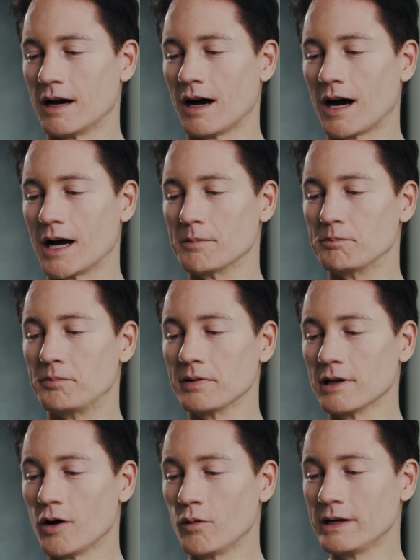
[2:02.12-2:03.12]
I'm
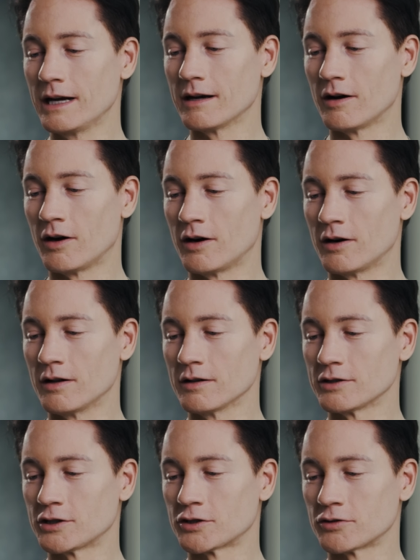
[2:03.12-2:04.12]
blowing it
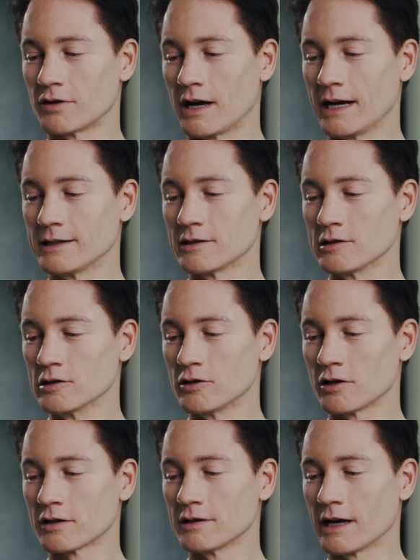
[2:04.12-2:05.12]
all trying to
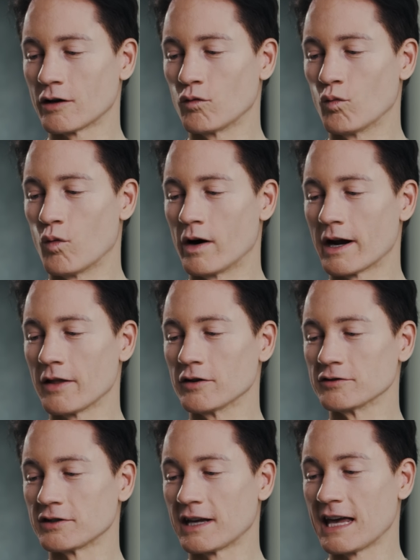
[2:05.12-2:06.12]
look like one of
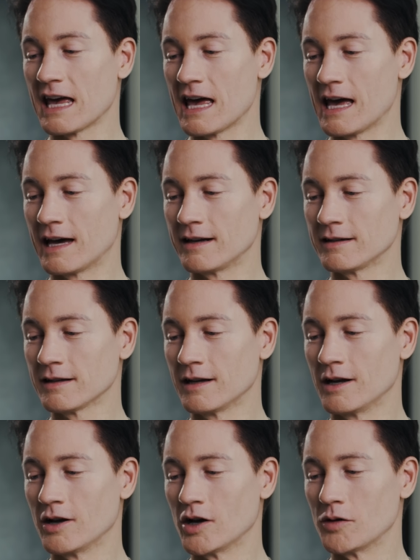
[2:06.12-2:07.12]
those canned,
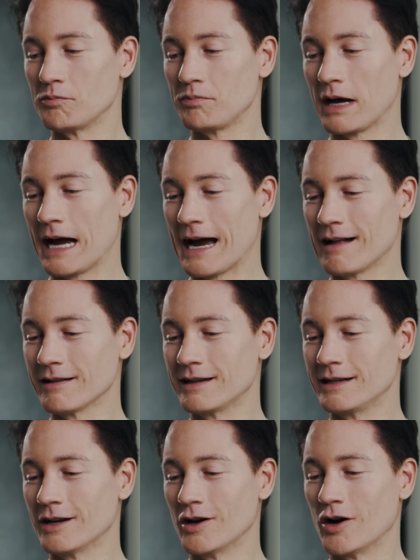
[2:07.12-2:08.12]

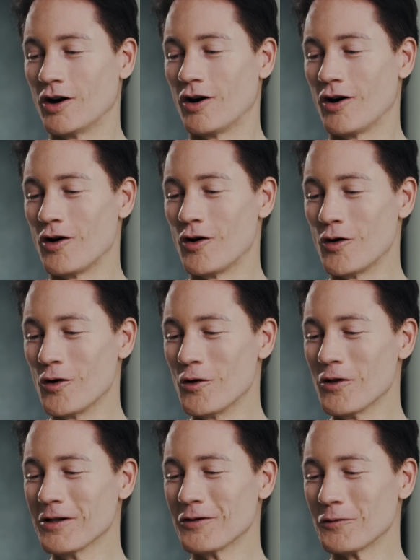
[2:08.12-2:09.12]
pallid,
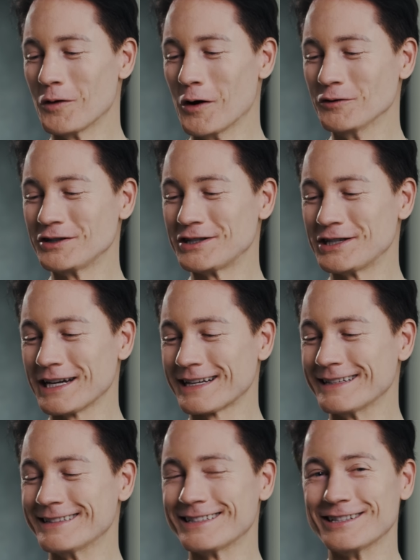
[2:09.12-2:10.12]
whole roast
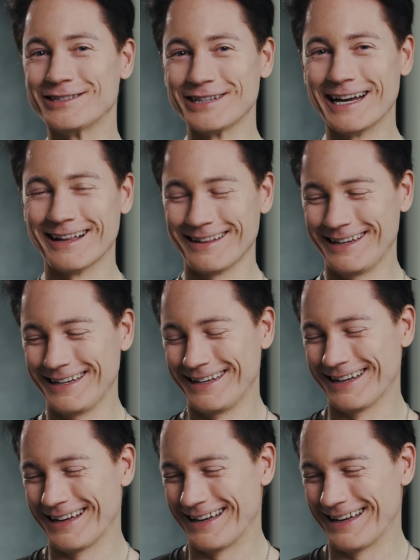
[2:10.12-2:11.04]
chickens in jelly.